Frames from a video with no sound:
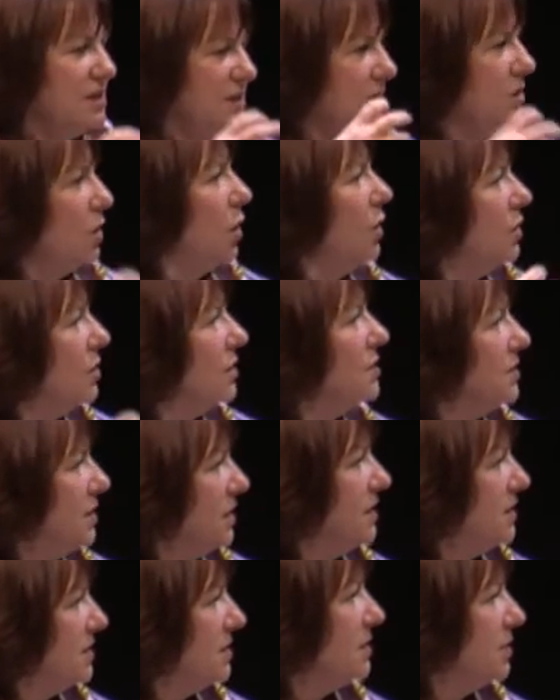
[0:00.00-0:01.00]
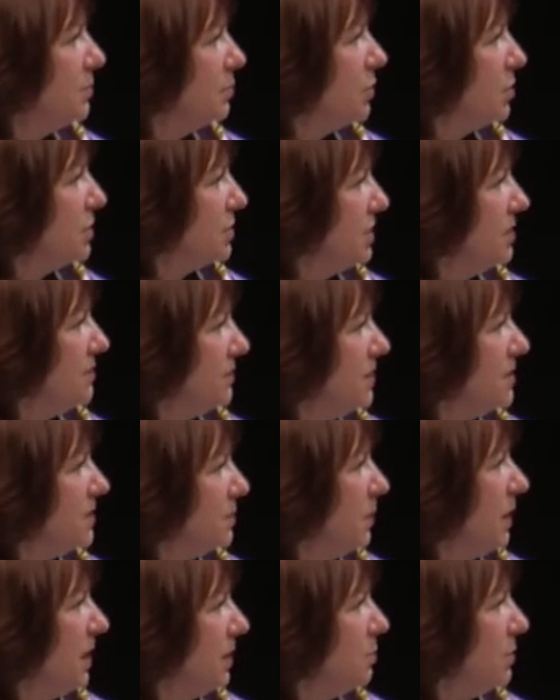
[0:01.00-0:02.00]
has colonized the body of its
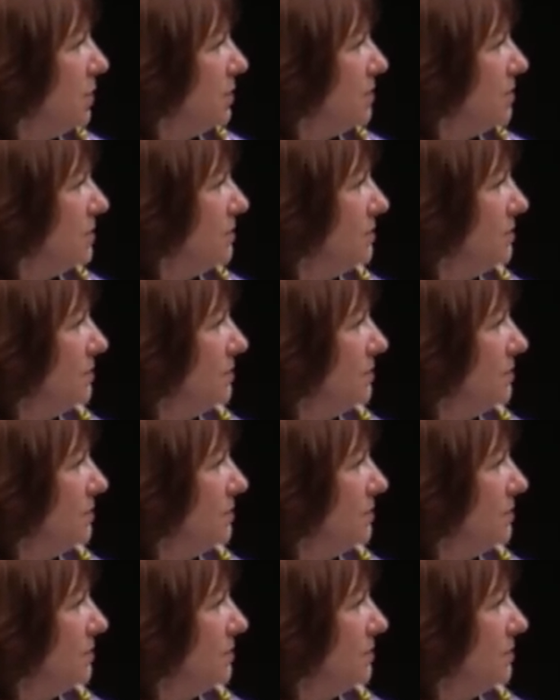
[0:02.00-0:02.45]
people.